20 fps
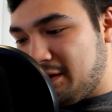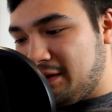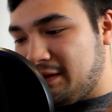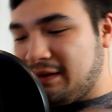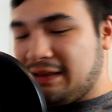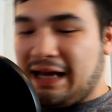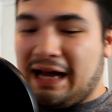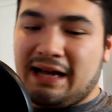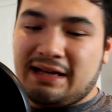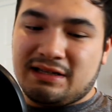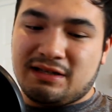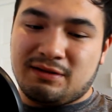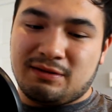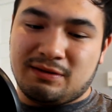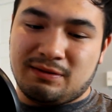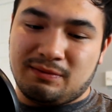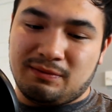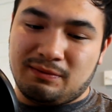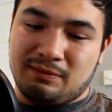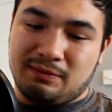
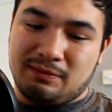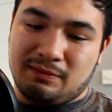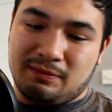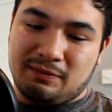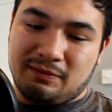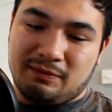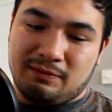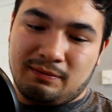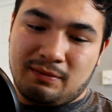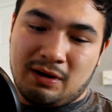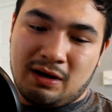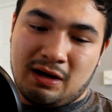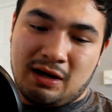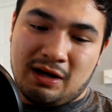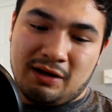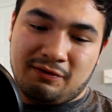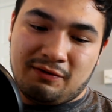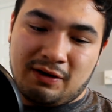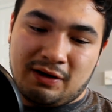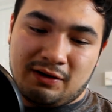that's
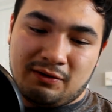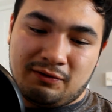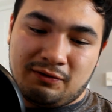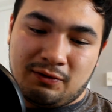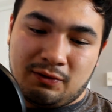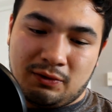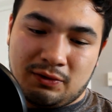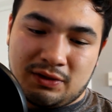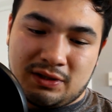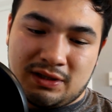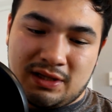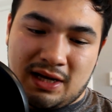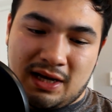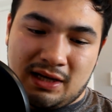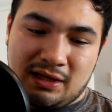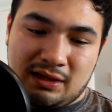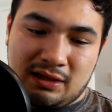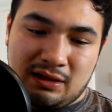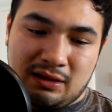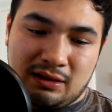my final thoughts
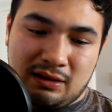said.